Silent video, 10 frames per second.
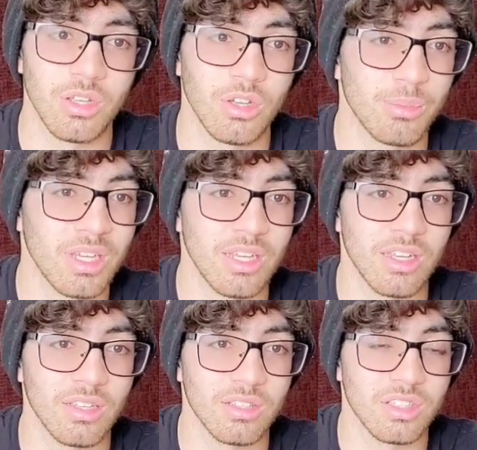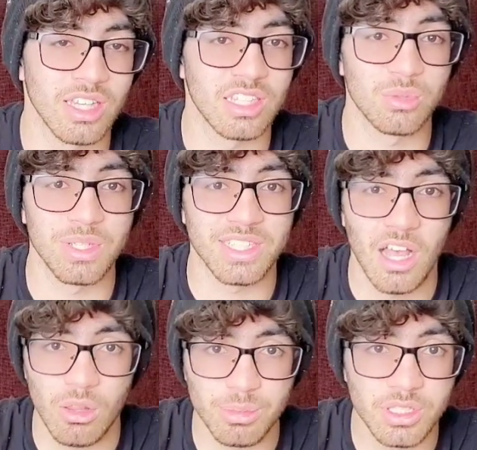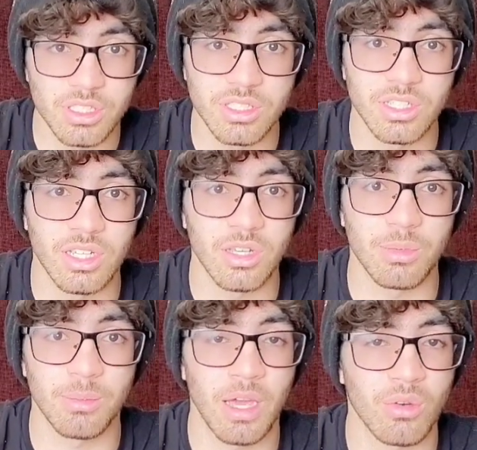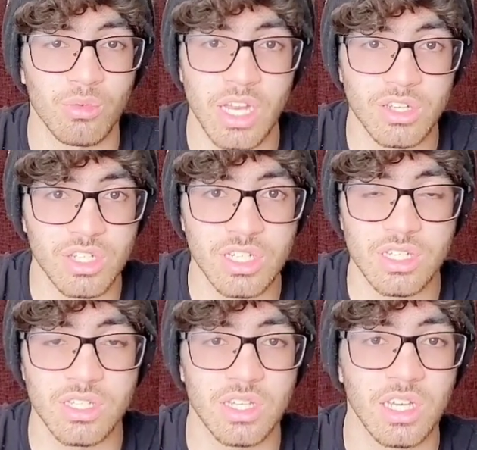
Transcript: It could be like Swiss Alps. It could be mountain ranges.